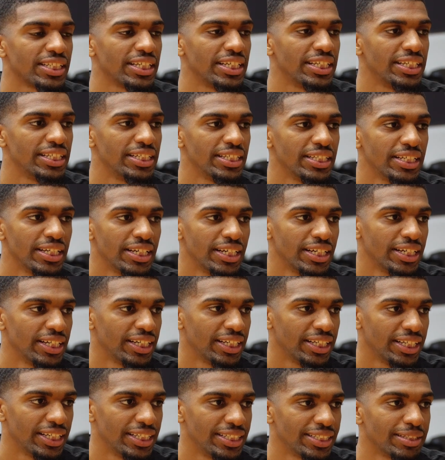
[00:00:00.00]
see
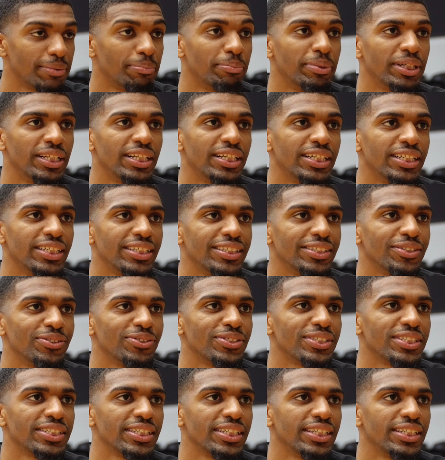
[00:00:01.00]
his ability,
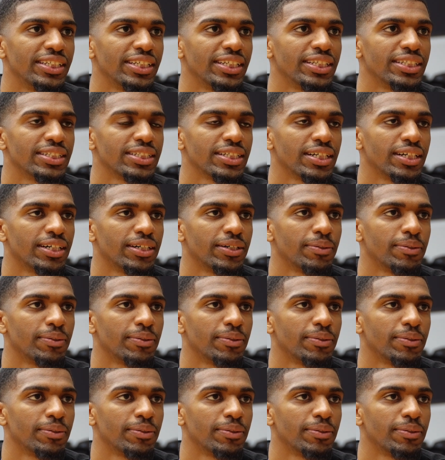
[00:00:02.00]
you see his